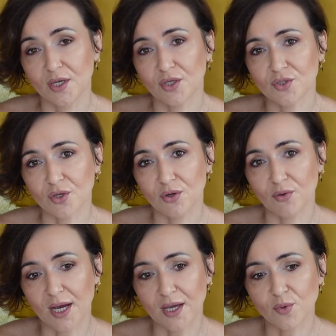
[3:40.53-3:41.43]

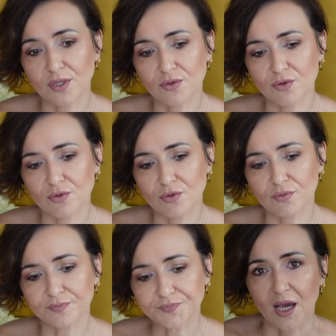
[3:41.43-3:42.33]
So I went
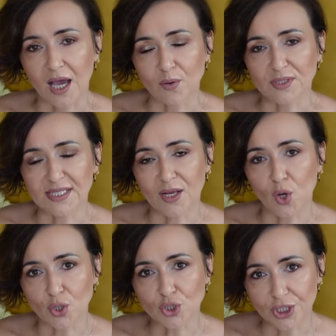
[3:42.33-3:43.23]
through, I would say,
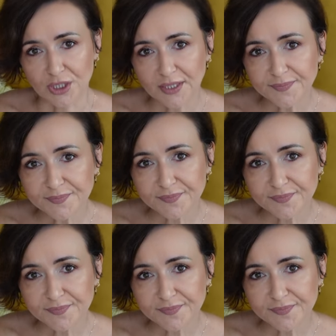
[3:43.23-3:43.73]
long journey.